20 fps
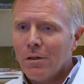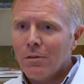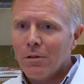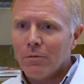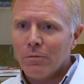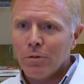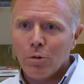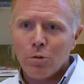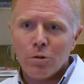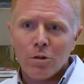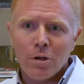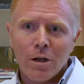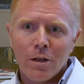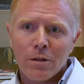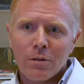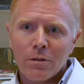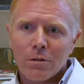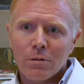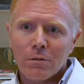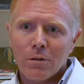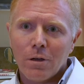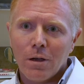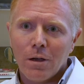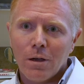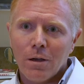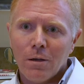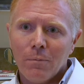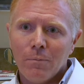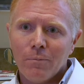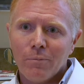The flu shots
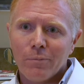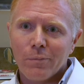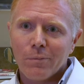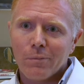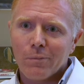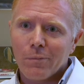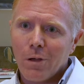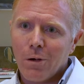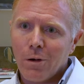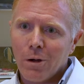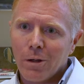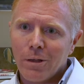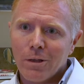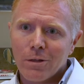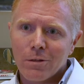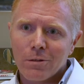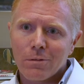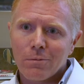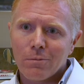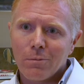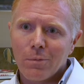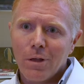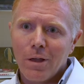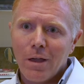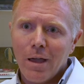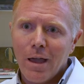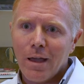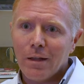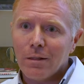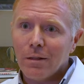um, are against
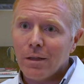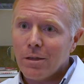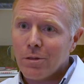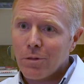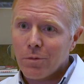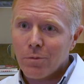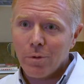at least